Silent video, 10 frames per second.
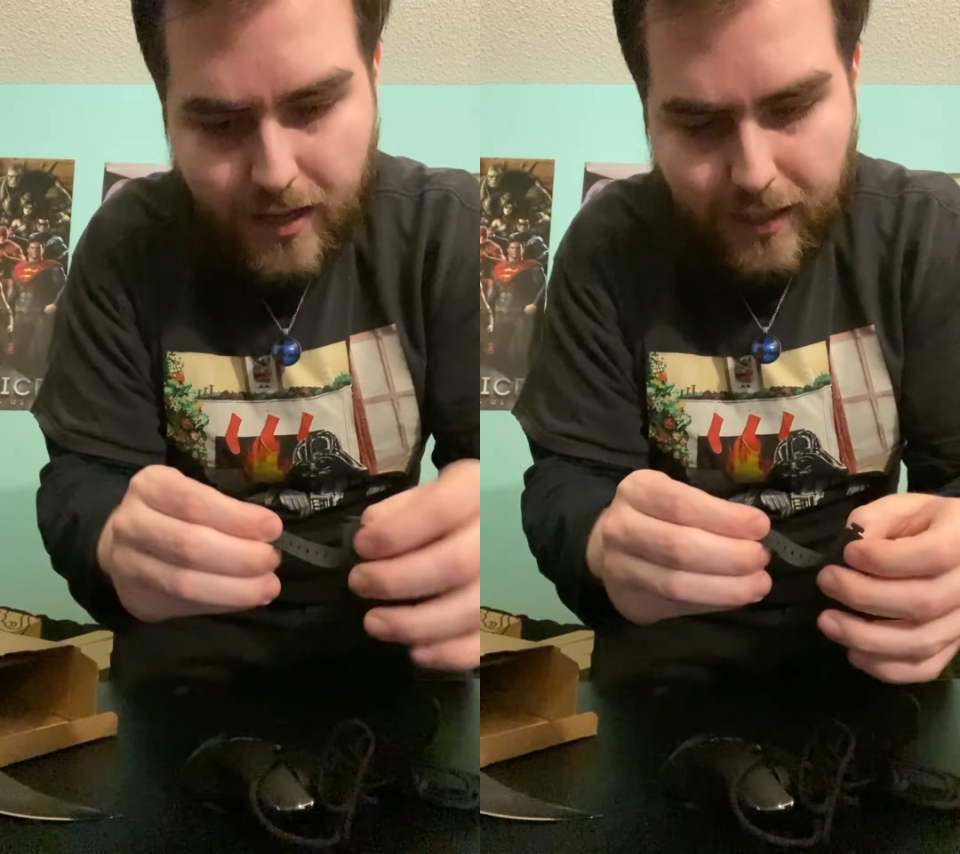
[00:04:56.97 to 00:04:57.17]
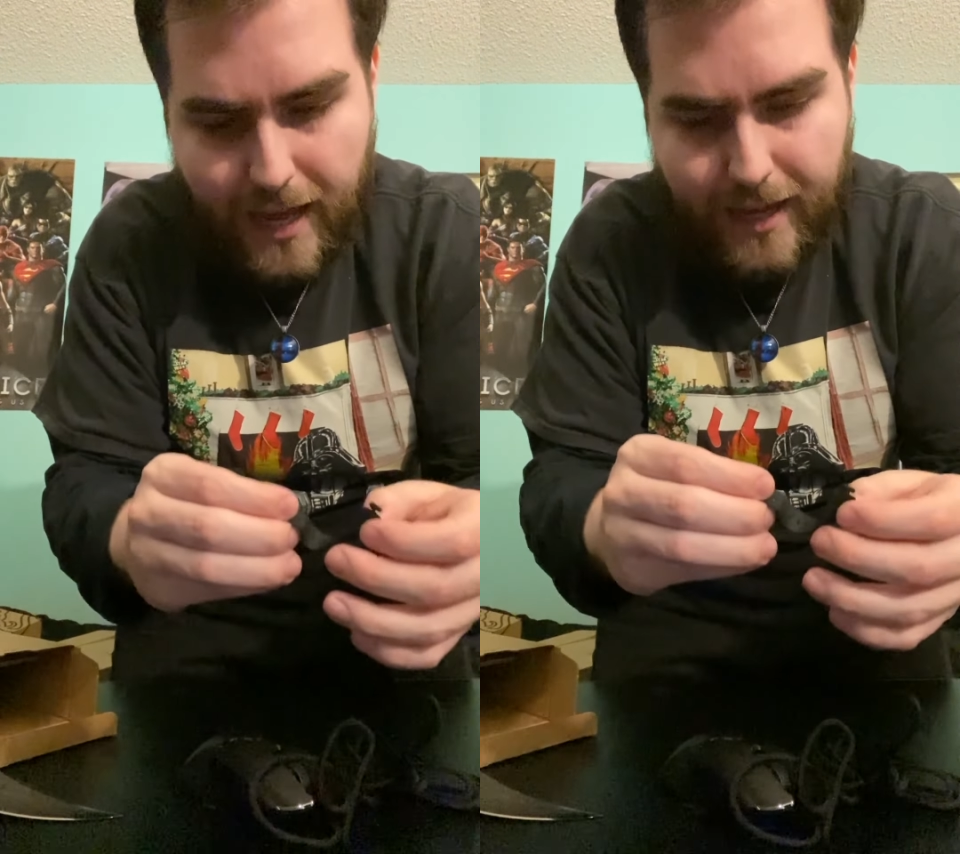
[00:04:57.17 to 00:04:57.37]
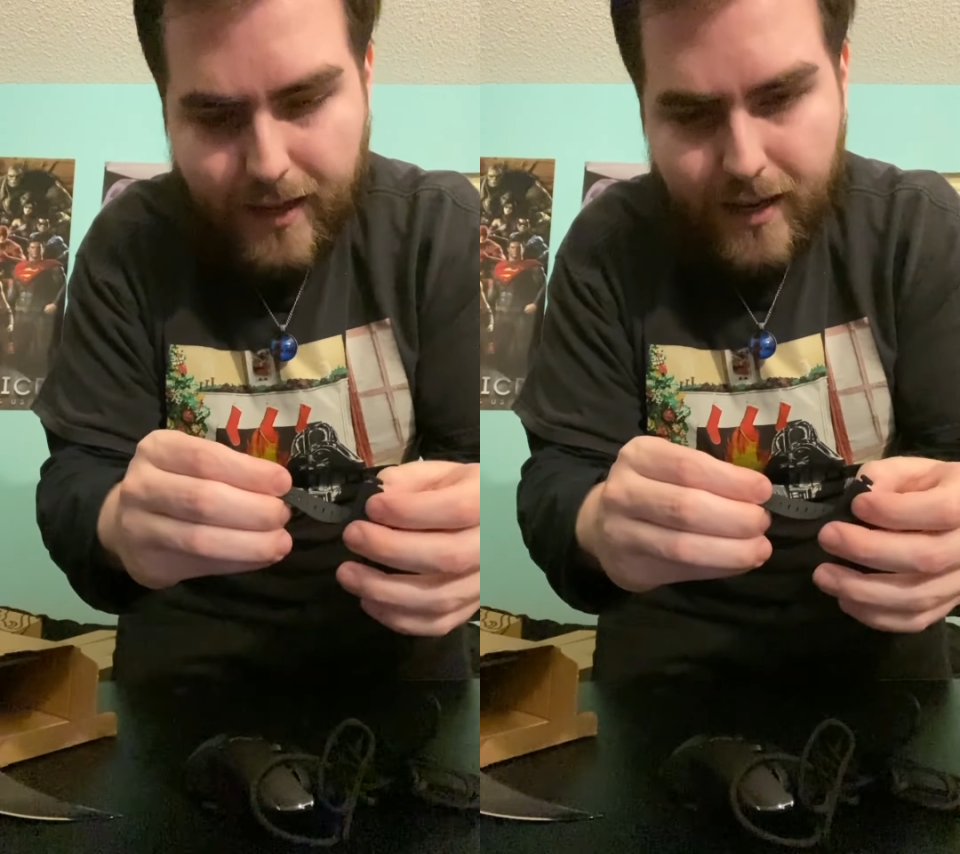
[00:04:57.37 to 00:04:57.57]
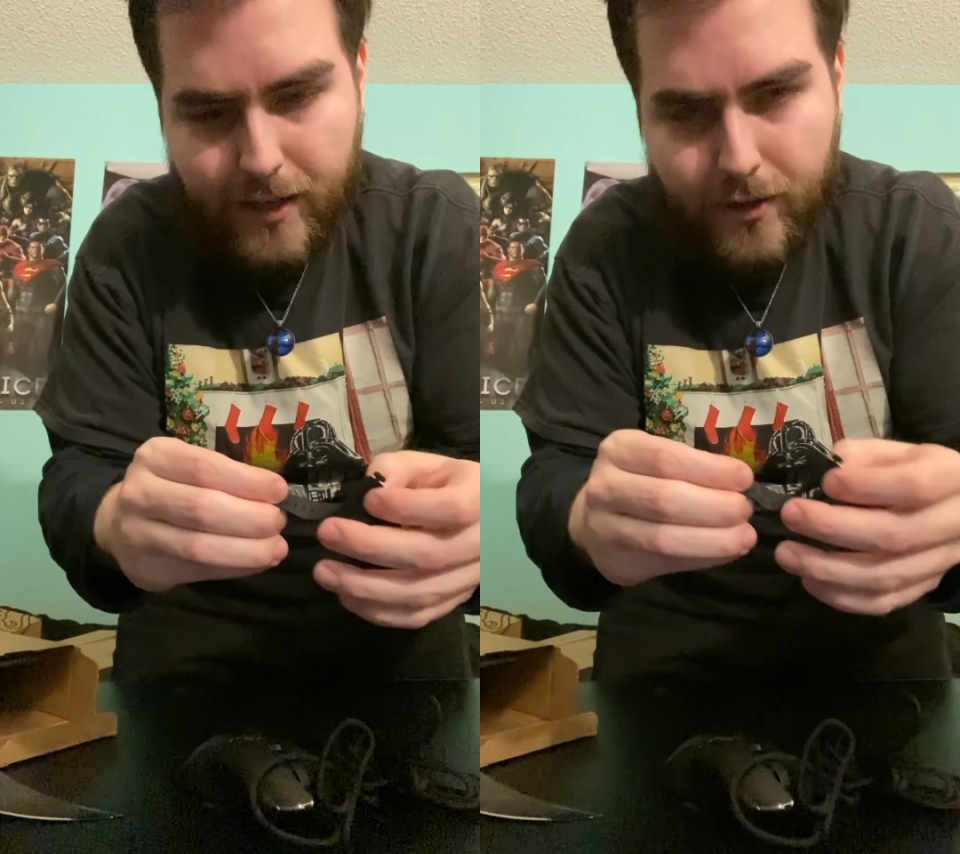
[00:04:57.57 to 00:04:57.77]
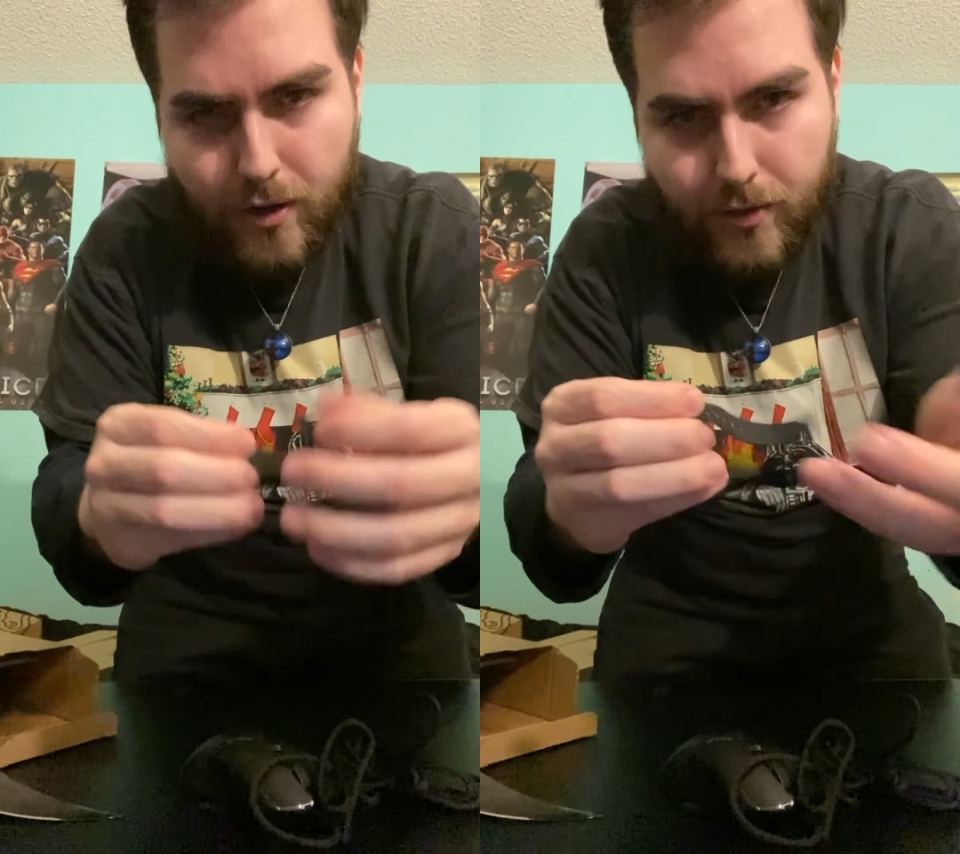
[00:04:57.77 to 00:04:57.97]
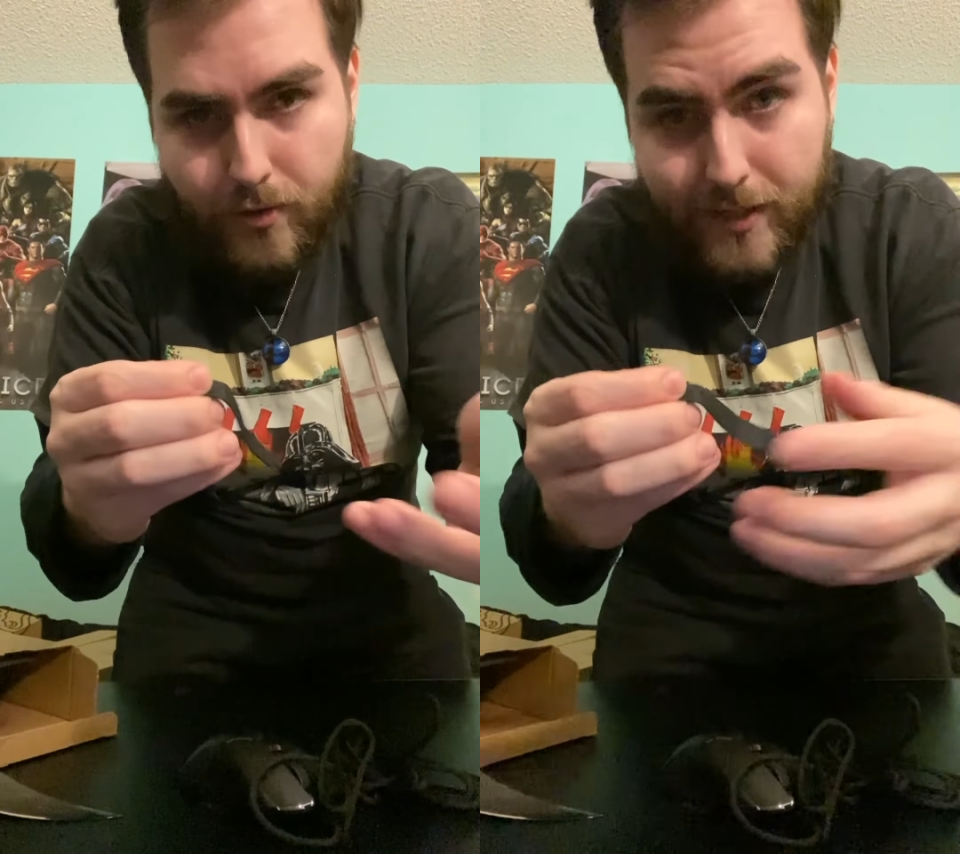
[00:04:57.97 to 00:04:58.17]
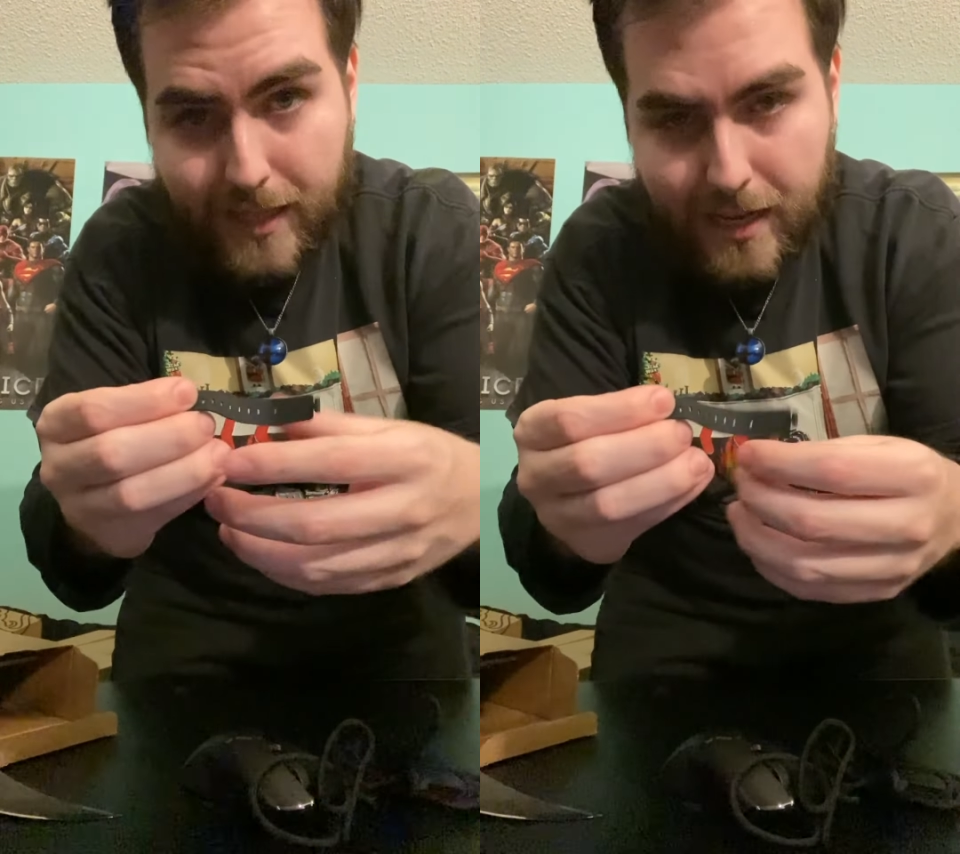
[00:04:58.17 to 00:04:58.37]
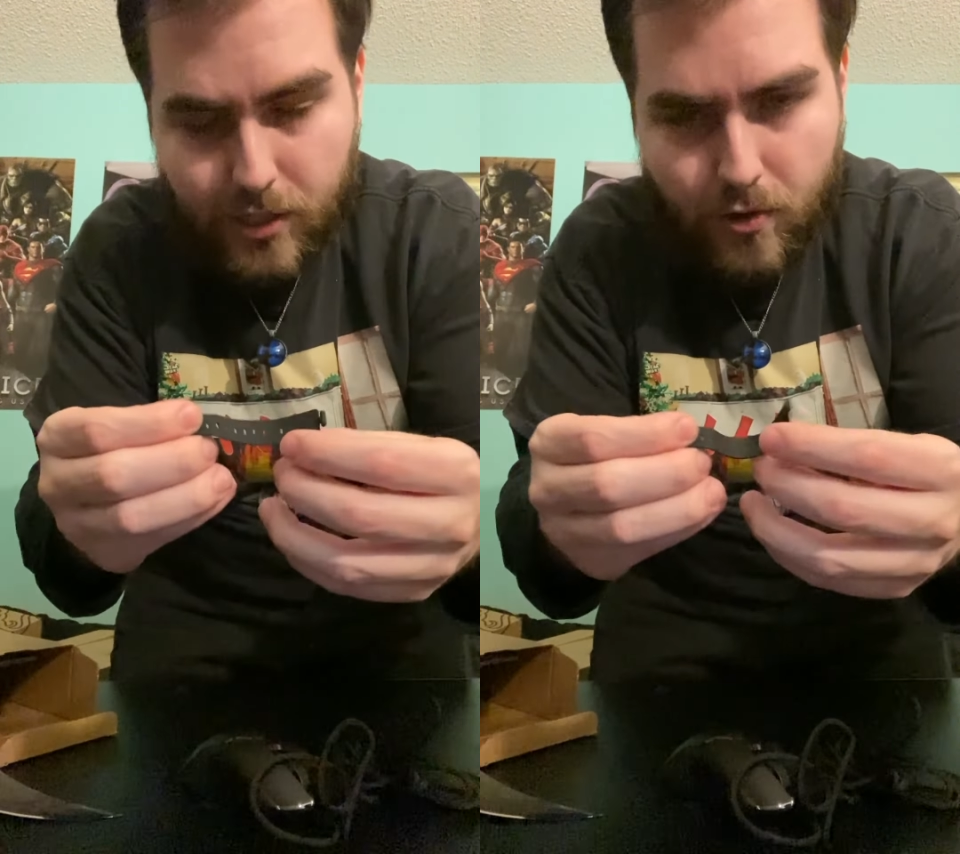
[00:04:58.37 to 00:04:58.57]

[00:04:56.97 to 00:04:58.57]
like, you know, use less